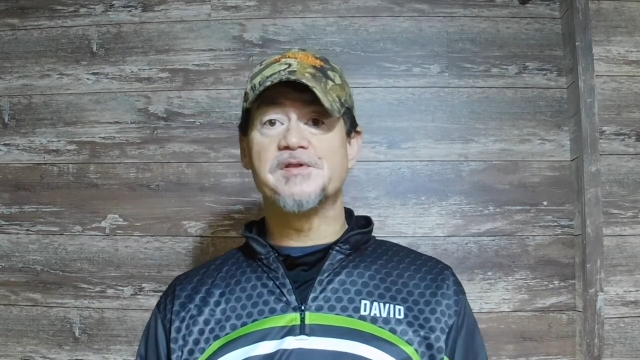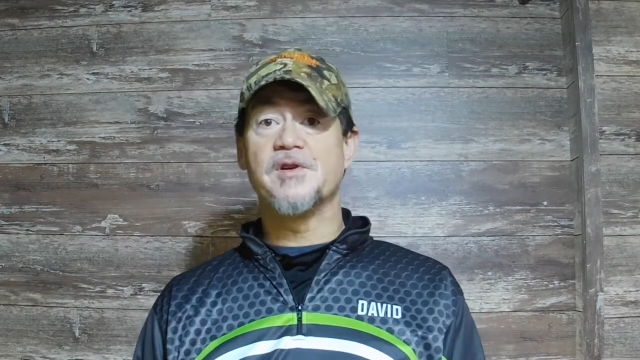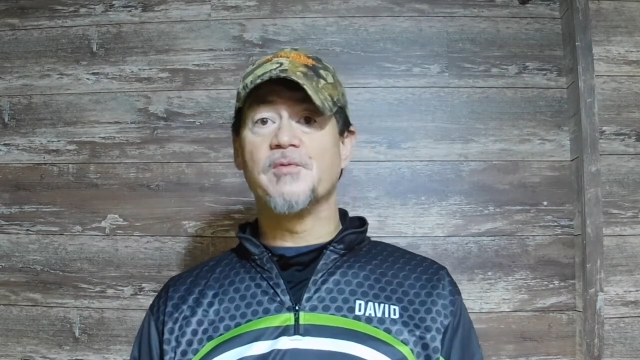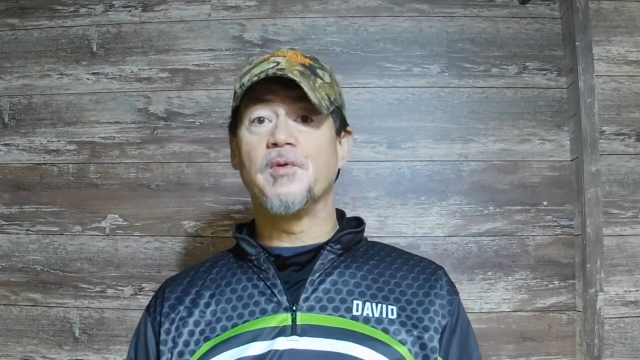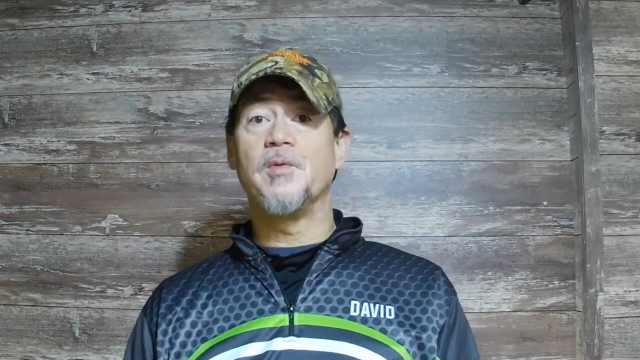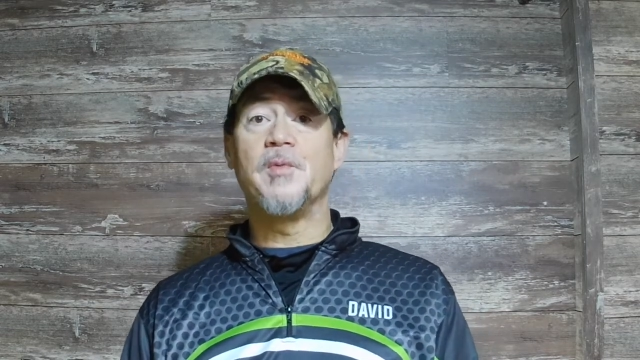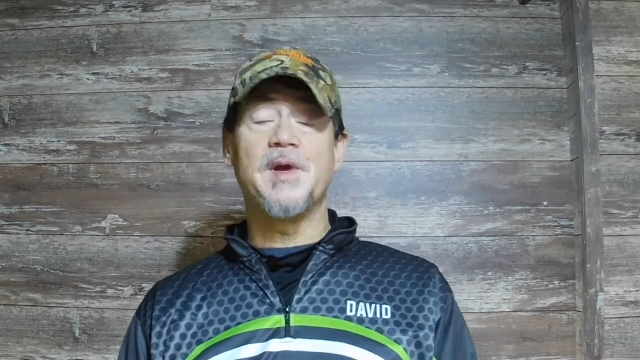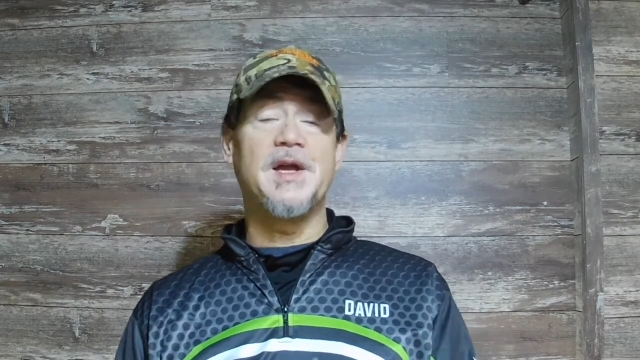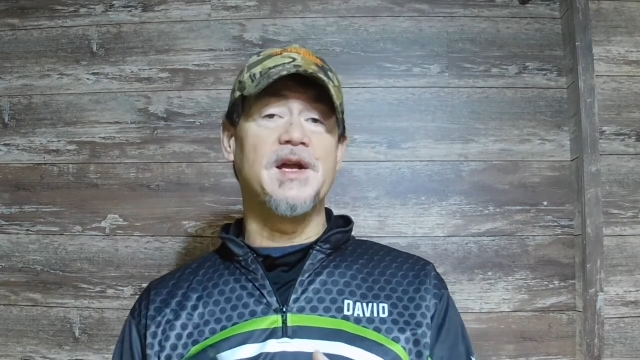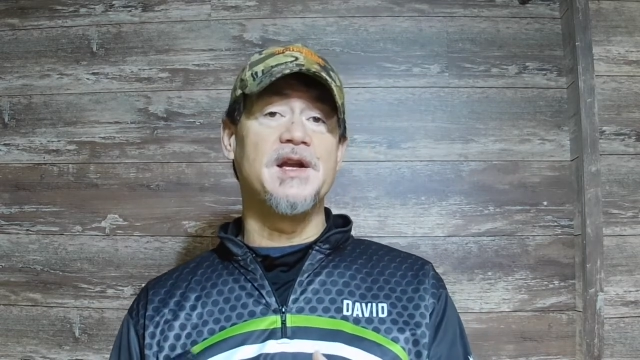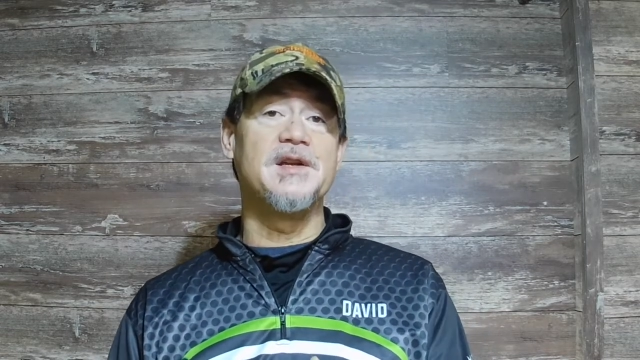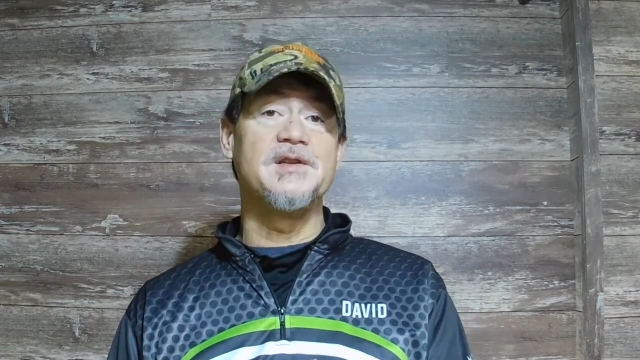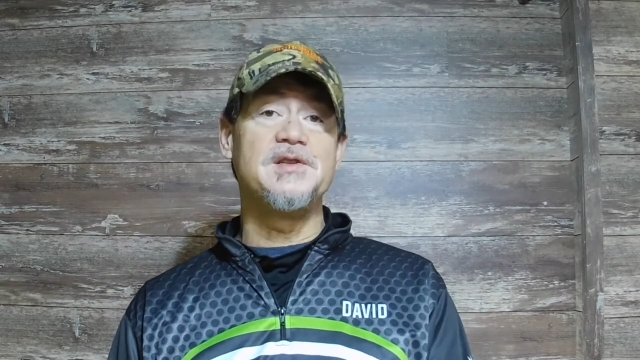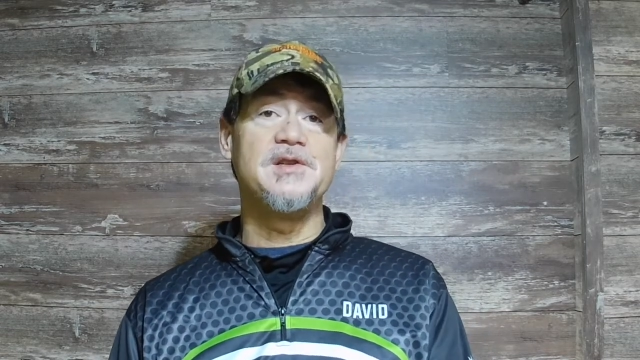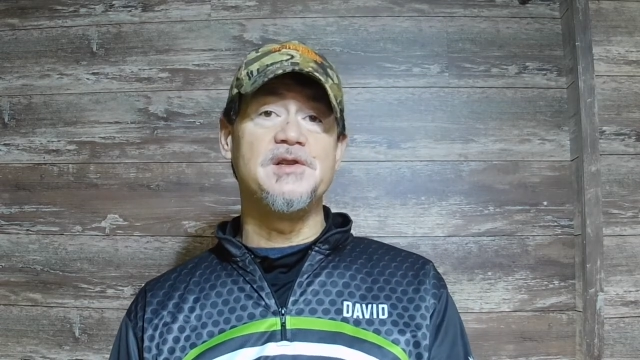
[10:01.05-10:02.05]
or when we get
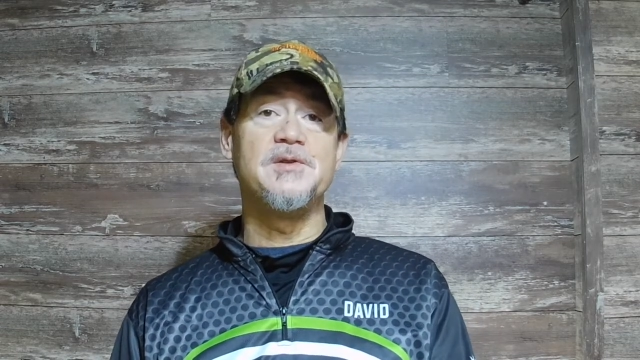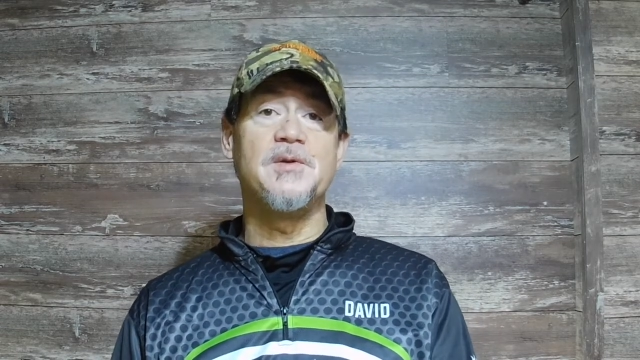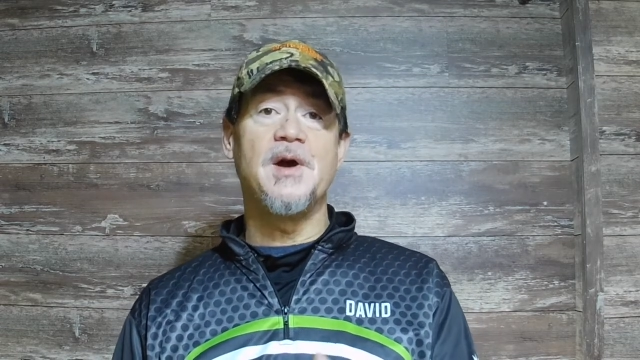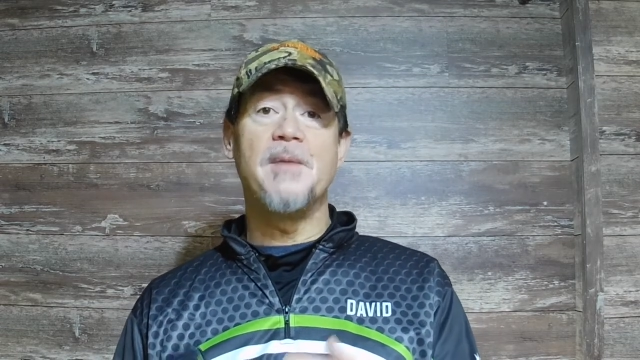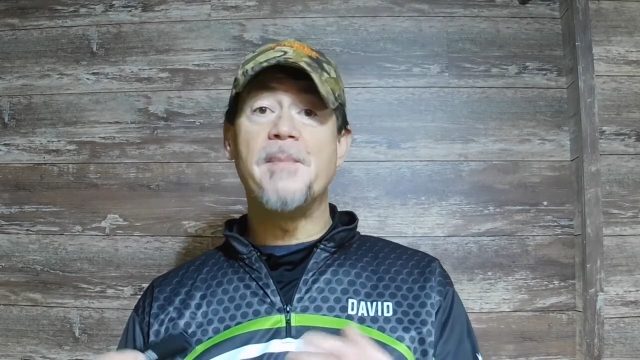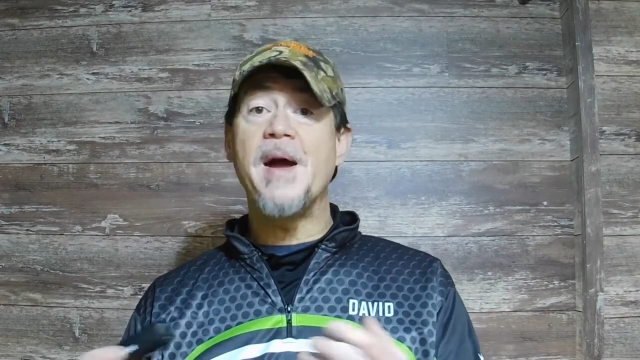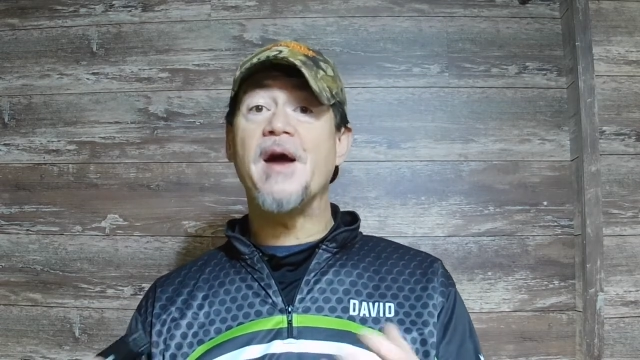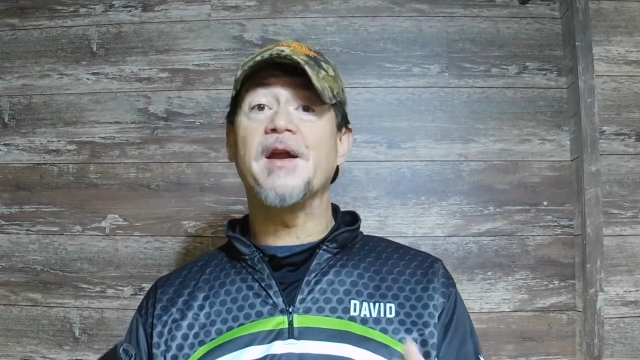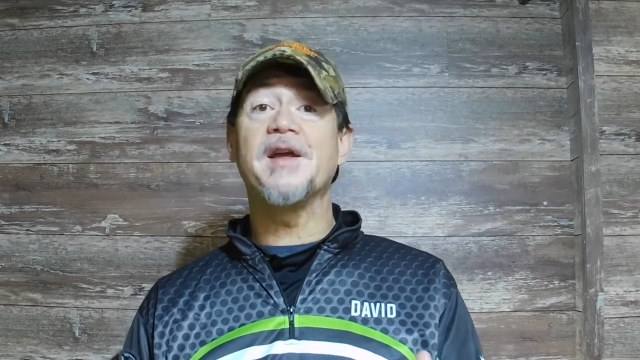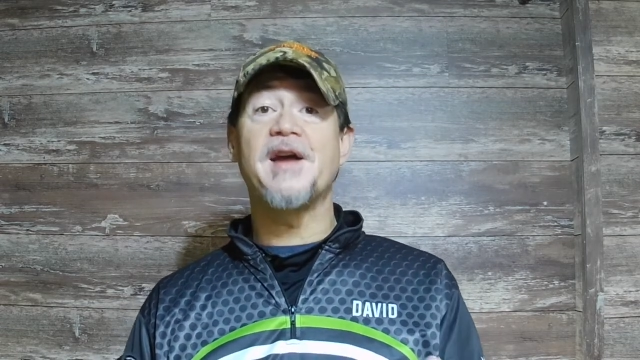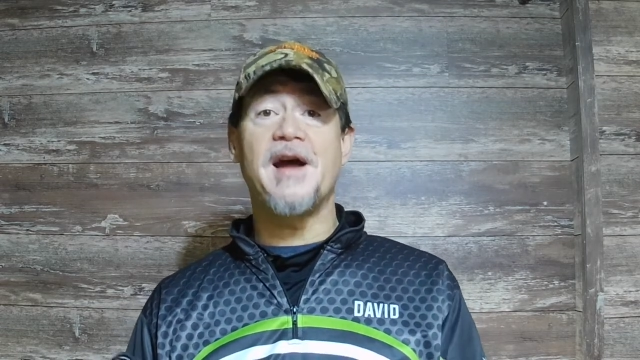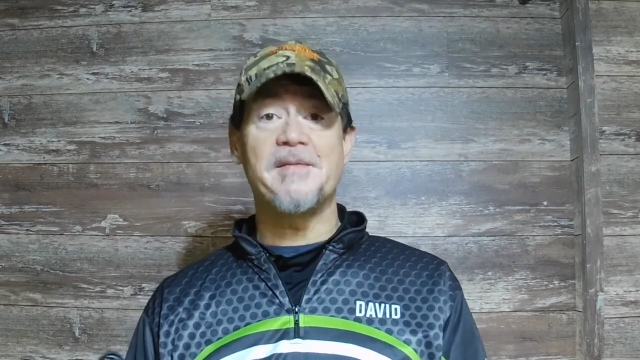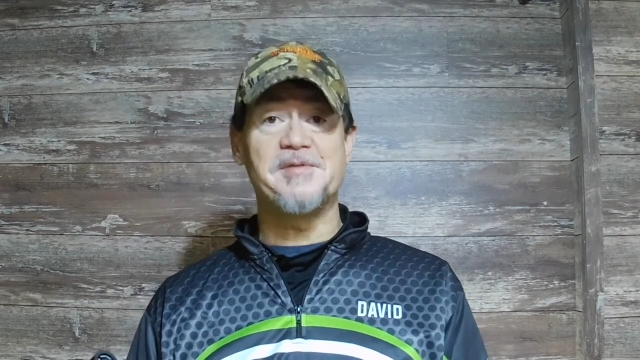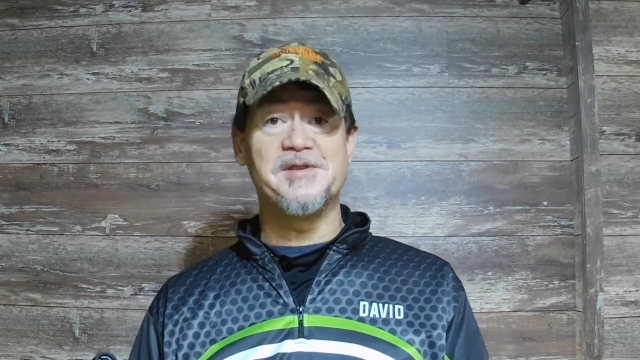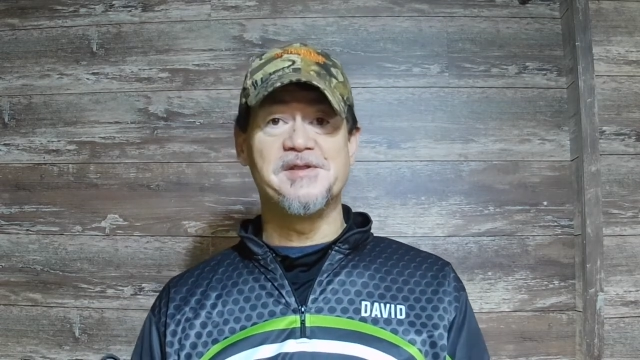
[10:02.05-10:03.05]
into mounting
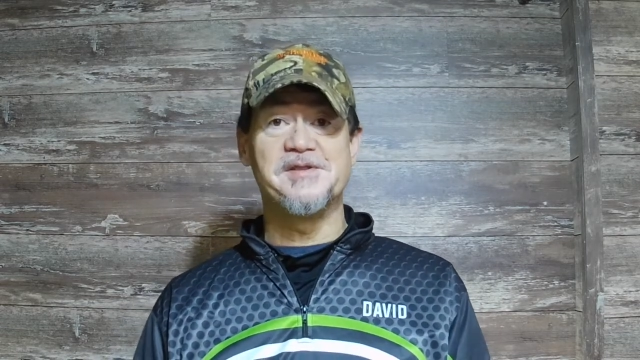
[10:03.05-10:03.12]
options